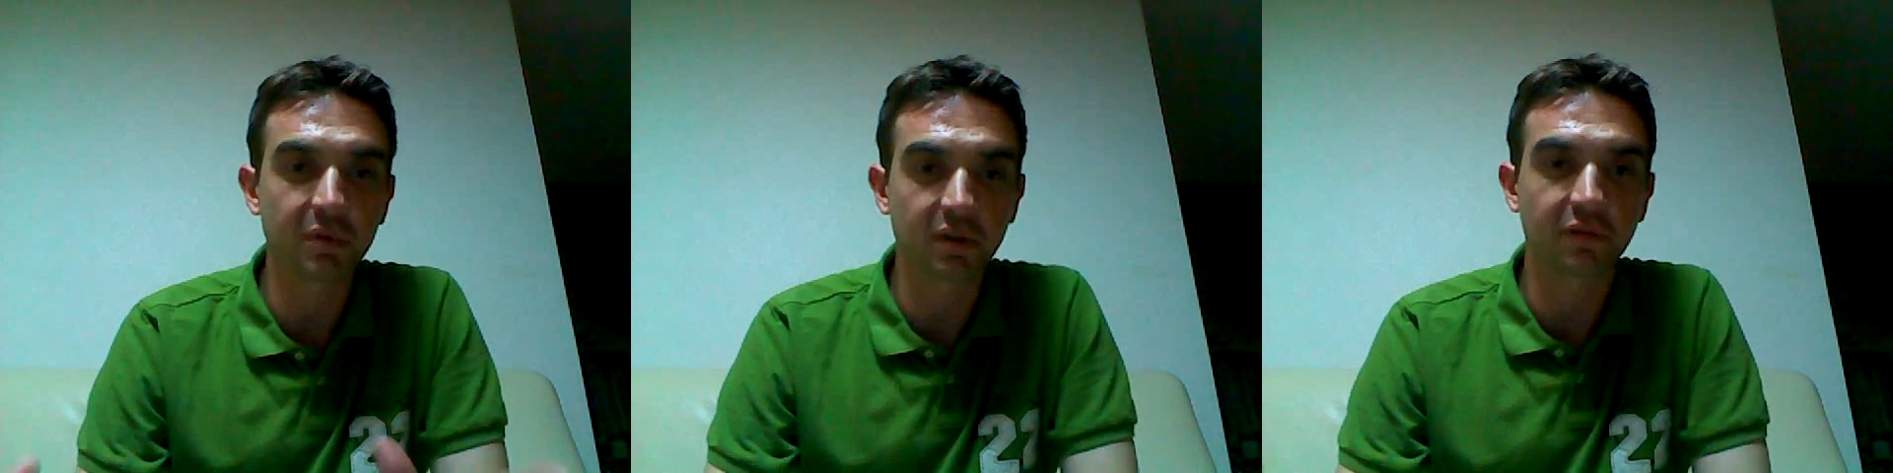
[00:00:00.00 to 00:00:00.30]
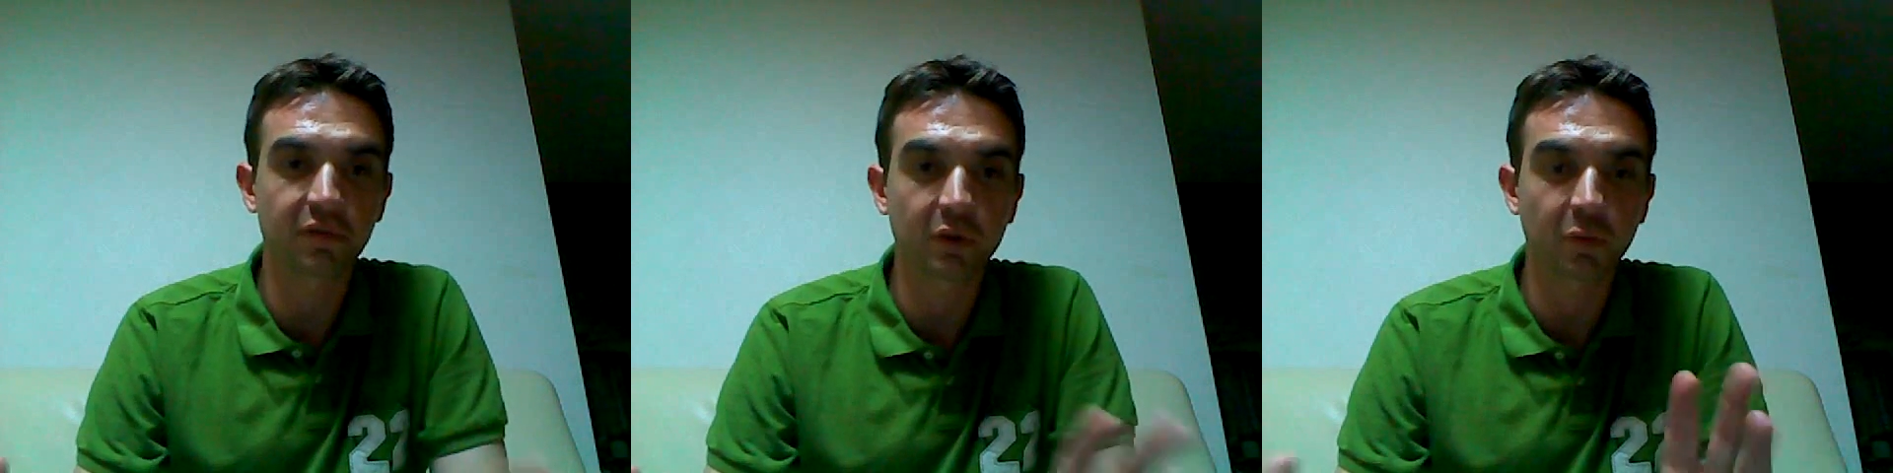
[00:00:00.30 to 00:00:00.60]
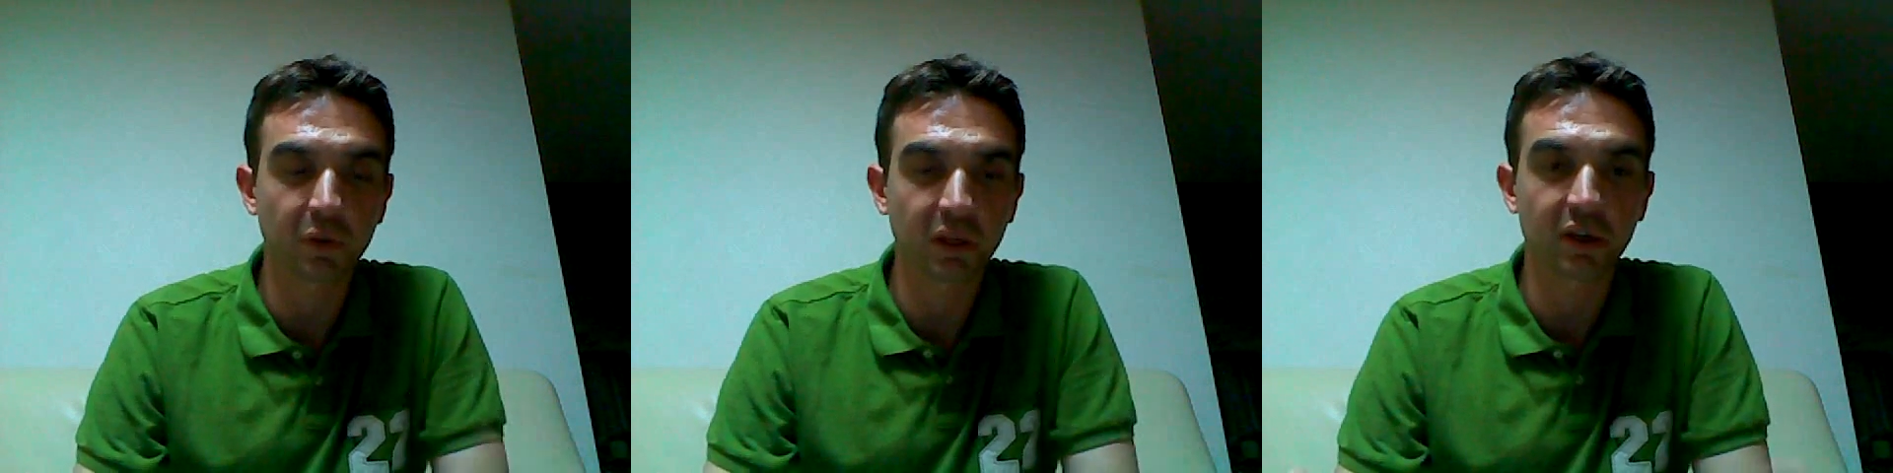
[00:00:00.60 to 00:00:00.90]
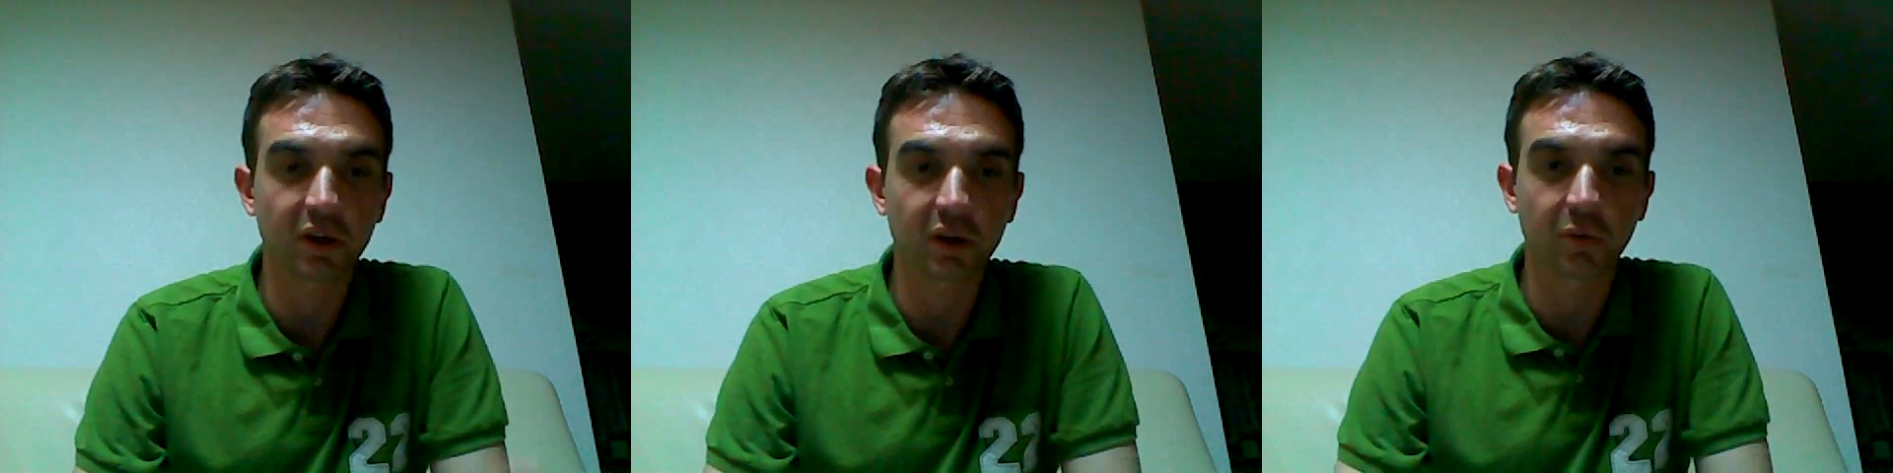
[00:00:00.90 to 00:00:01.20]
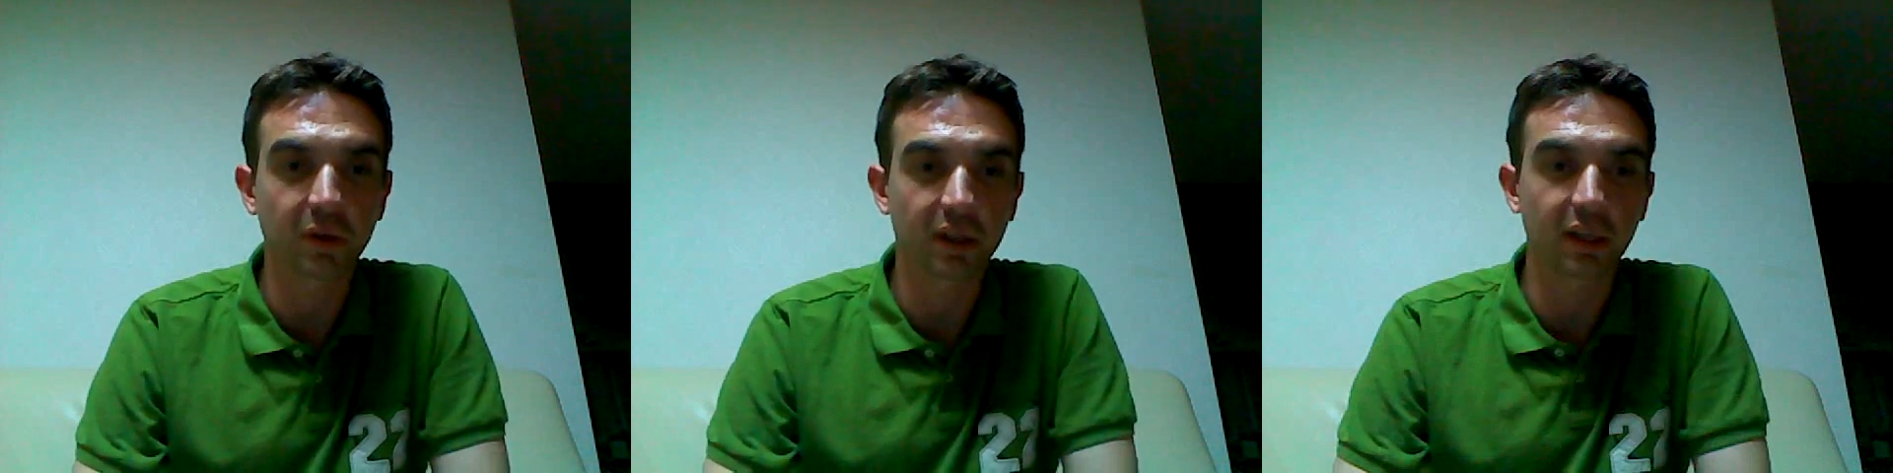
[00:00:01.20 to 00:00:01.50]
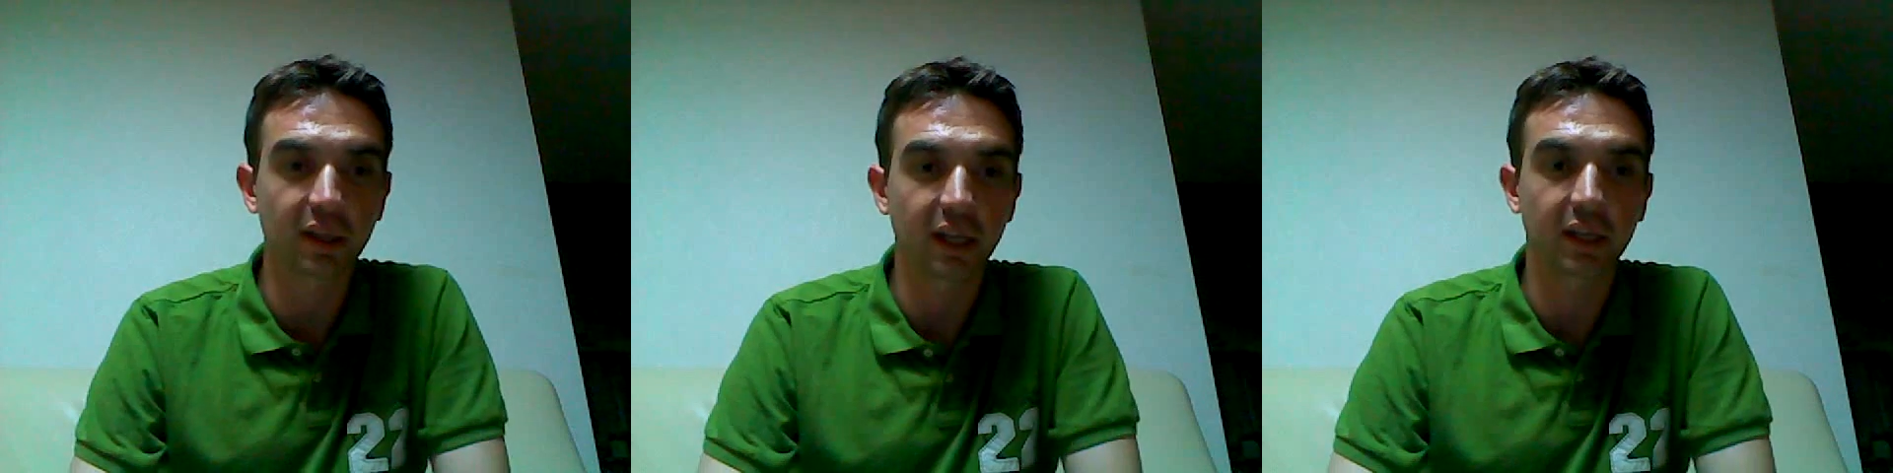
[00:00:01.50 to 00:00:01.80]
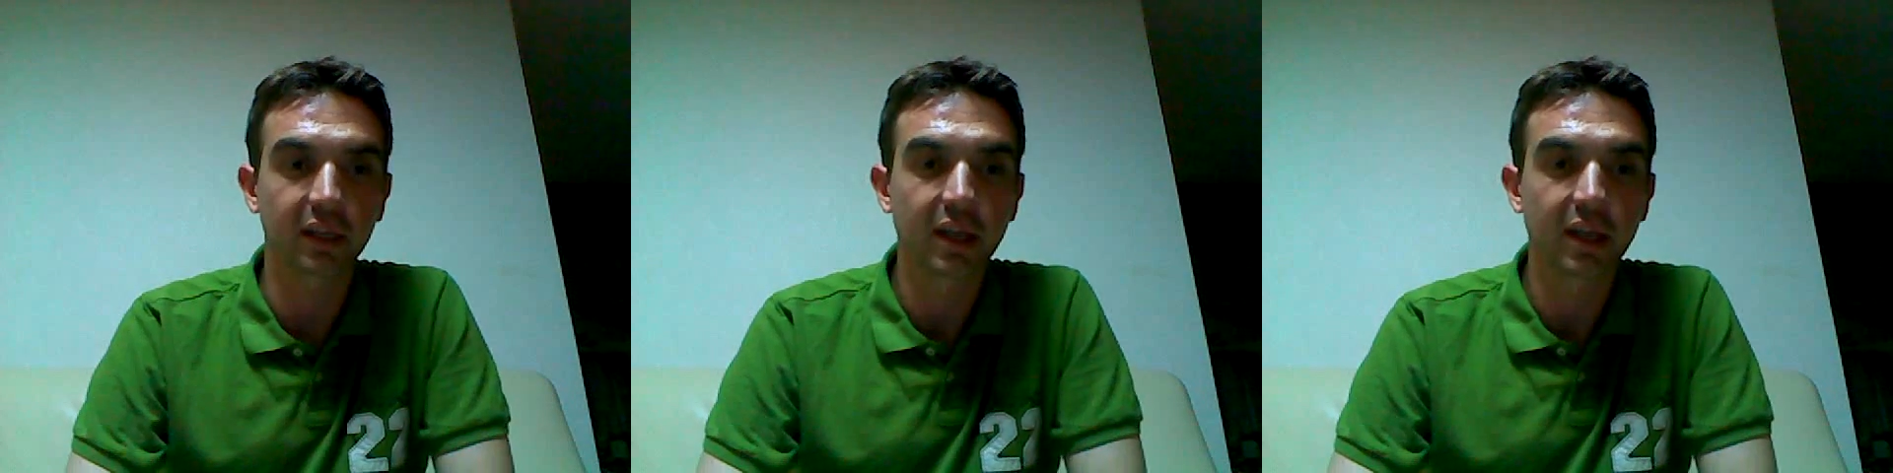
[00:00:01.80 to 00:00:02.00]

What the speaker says: of Korea are really like.